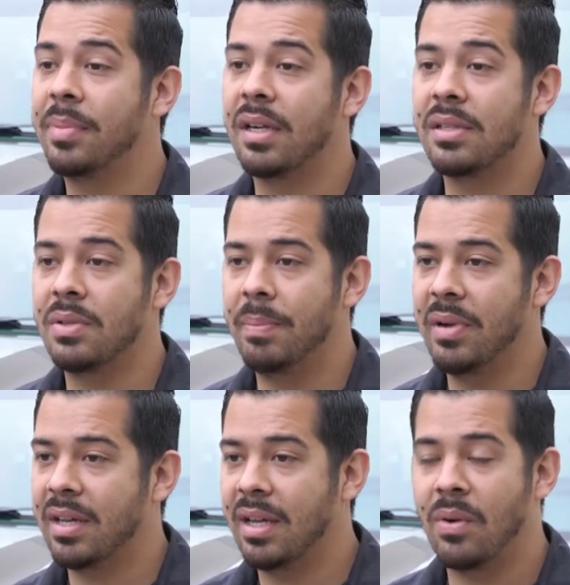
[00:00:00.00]
to put it into a
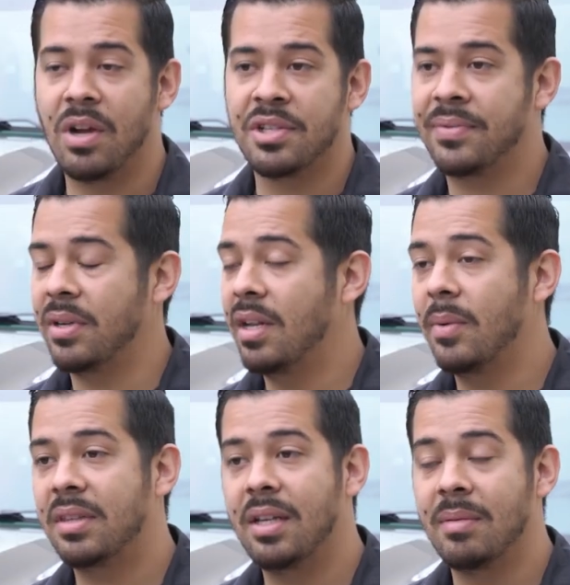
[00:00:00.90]
bucket and wash your front end
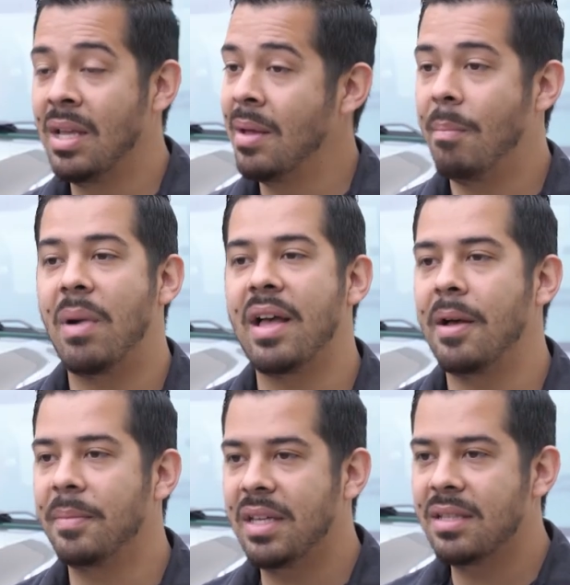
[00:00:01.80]
with it, by
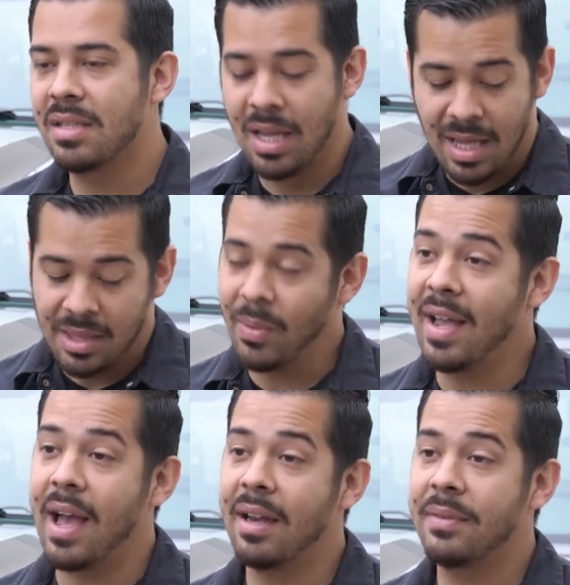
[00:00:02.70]
all means. The way
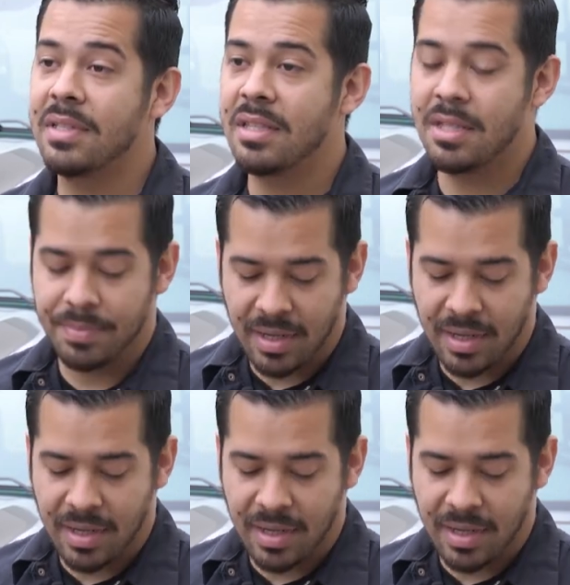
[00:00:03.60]
I love using this